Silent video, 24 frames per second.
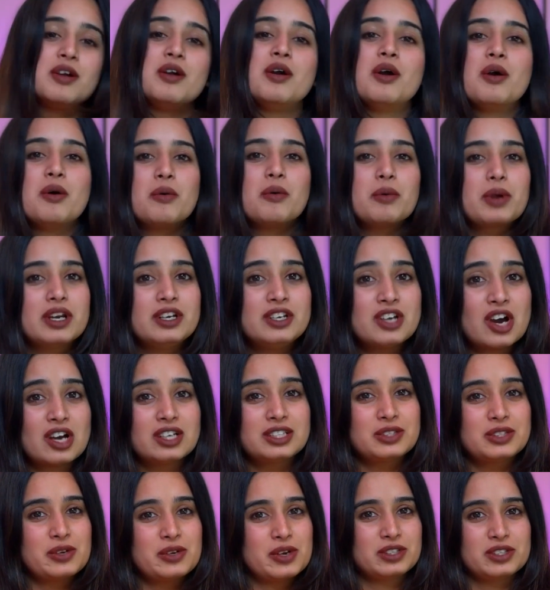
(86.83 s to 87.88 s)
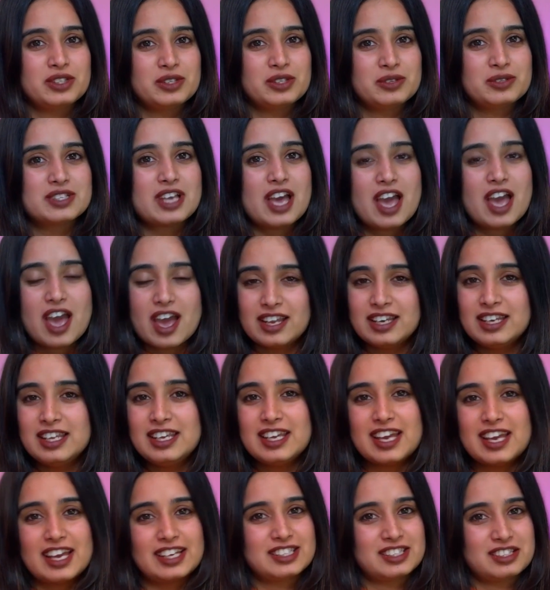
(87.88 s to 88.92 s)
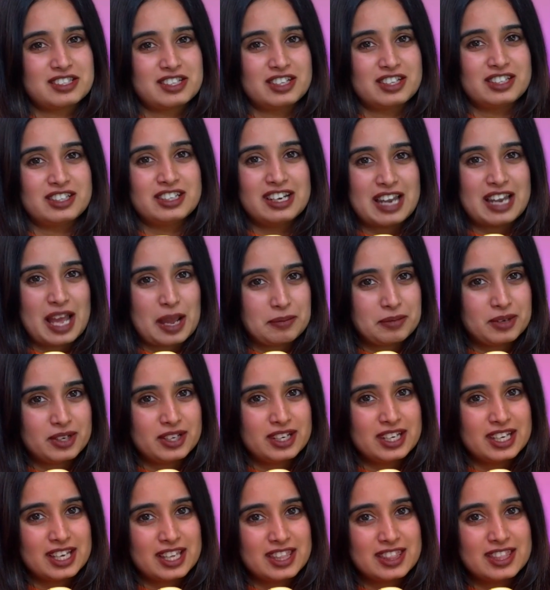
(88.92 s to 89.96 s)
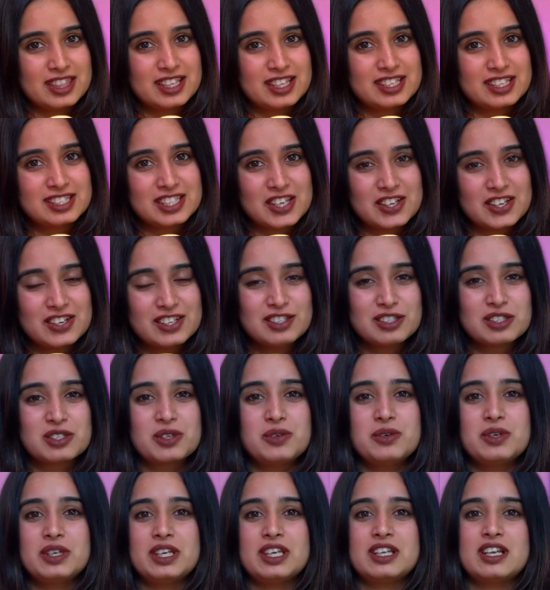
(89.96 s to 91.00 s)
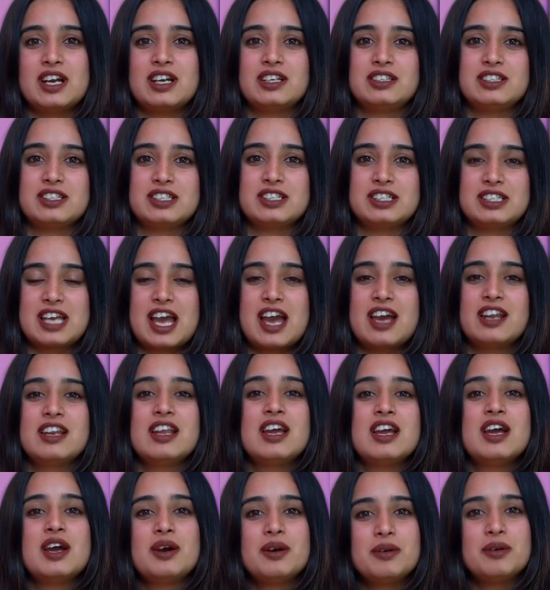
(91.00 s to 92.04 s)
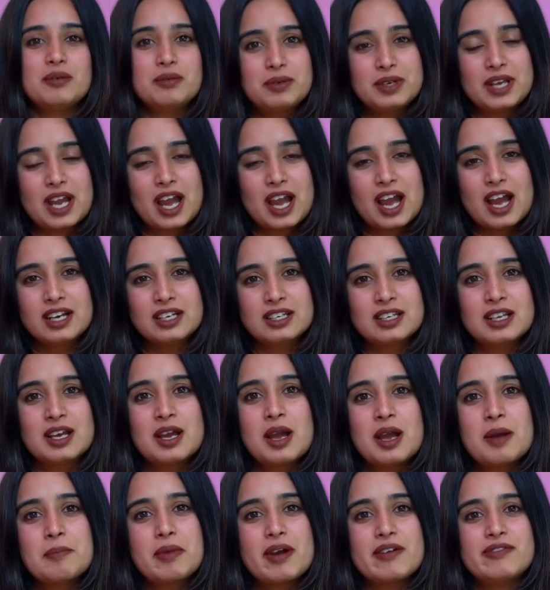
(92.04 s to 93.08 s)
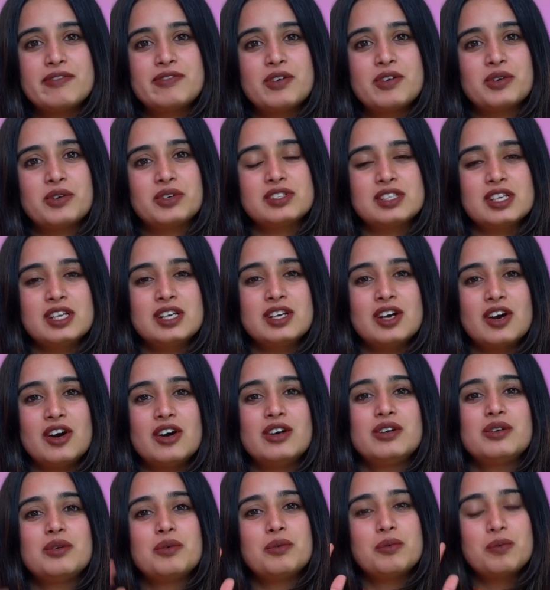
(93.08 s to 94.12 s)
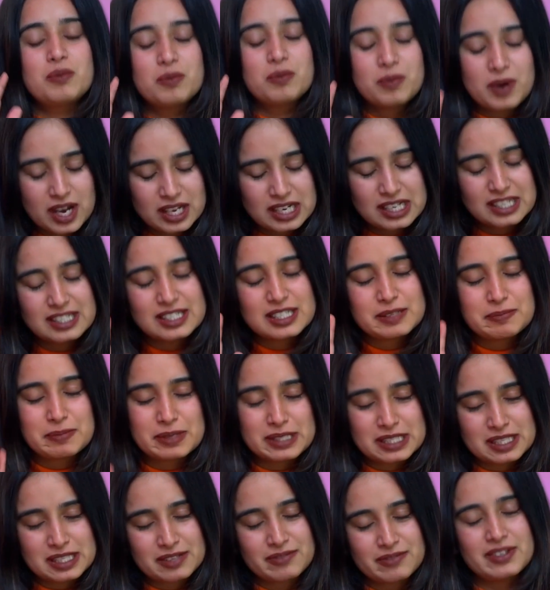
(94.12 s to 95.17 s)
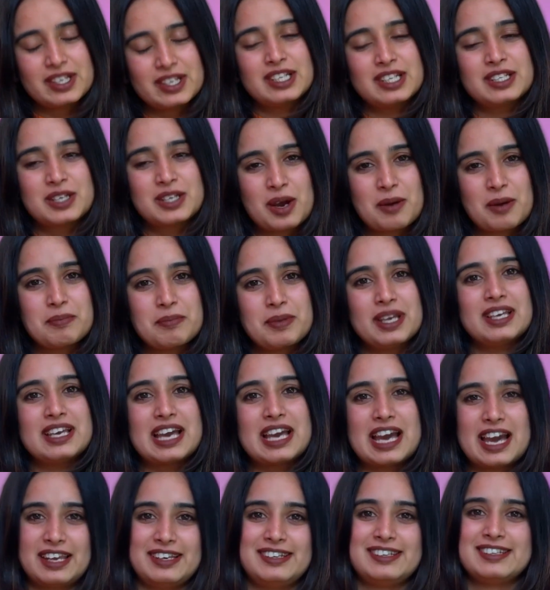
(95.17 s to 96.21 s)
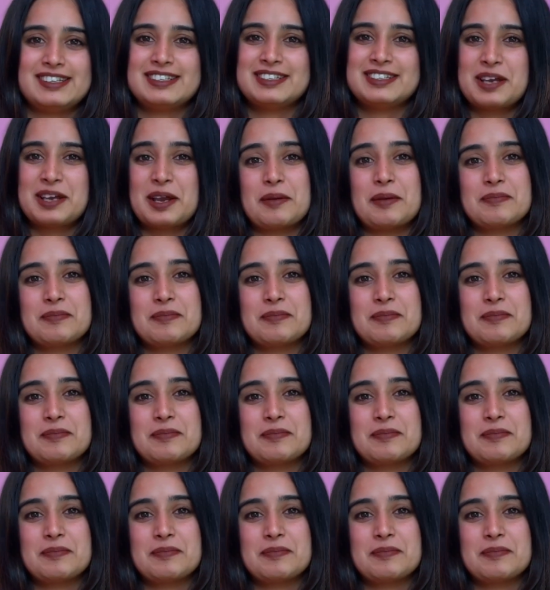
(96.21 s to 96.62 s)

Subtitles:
We're not going to use any external library in this series so you can understand React by focusing on one specific topic at a time.